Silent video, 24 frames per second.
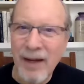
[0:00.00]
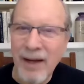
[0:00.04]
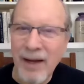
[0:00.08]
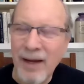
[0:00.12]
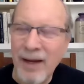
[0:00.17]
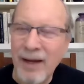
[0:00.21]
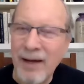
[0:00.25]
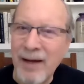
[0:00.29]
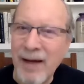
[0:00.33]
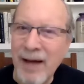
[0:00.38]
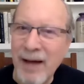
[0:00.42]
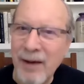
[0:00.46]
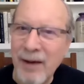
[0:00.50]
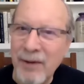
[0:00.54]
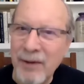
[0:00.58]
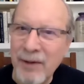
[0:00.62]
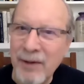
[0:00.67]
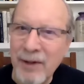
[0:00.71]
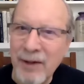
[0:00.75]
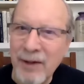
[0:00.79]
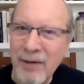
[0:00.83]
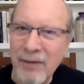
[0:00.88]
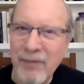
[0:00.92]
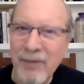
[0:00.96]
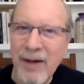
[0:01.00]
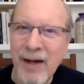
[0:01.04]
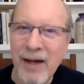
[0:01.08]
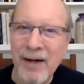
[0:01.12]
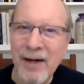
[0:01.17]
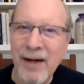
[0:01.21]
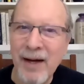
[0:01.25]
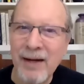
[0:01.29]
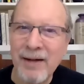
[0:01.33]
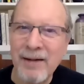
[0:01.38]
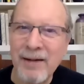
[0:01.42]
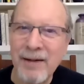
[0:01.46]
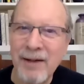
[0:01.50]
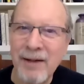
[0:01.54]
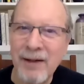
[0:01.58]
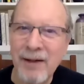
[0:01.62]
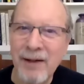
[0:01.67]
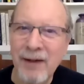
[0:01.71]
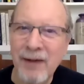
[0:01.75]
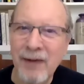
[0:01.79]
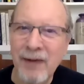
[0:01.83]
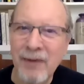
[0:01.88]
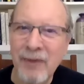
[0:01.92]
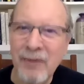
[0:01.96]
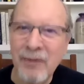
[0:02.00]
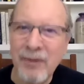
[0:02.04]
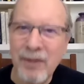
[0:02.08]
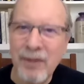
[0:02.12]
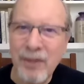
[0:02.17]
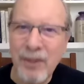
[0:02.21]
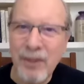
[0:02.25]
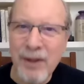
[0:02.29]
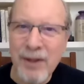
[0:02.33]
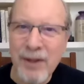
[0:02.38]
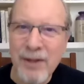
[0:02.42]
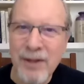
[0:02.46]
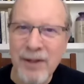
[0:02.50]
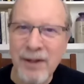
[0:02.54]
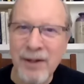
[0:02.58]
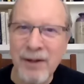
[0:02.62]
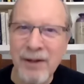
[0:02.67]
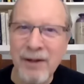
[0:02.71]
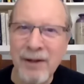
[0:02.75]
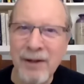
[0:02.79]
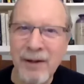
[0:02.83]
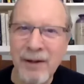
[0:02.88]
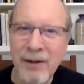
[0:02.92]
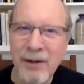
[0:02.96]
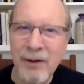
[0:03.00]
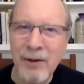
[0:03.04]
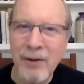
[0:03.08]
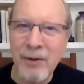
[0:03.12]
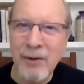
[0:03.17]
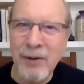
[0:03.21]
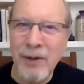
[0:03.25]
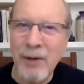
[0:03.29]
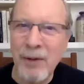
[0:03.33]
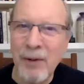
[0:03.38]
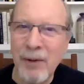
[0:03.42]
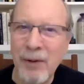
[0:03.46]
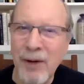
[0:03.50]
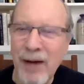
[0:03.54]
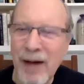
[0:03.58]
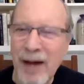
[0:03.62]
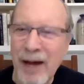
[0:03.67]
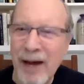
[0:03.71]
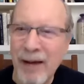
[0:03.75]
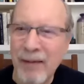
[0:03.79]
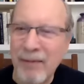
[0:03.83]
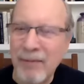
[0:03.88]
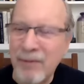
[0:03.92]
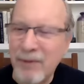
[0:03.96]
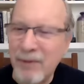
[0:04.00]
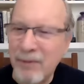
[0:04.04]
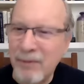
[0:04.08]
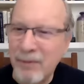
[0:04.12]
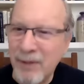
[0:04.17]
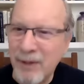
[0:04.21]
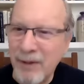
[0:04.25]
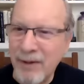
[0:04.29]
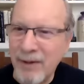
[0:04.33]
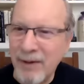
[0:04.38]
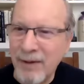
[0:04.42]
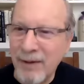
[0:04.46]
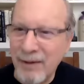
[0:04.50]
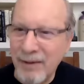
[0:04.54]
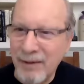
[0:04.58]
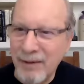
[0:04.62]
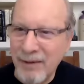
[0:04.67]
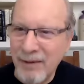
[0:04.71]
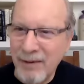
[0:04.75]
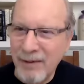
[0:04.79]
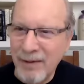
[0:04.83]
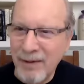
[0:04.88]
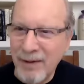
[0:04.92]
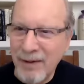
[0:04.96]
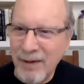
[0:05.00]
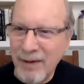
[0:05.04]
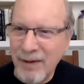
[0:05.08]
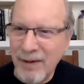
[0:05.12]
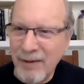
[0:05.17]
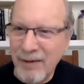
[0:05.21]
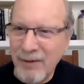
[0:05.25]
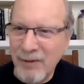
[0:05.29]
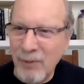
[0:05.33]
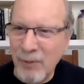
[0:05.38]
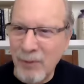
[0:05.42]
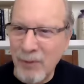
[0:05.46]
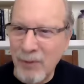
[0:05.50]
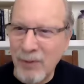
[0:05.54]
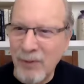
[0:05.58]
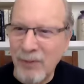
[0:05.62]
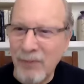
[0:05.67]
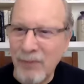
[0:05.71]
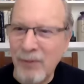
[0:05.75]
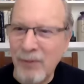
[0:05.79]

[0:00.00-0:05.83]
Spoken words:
And now think of that idea of pressing your lower abdomen toward the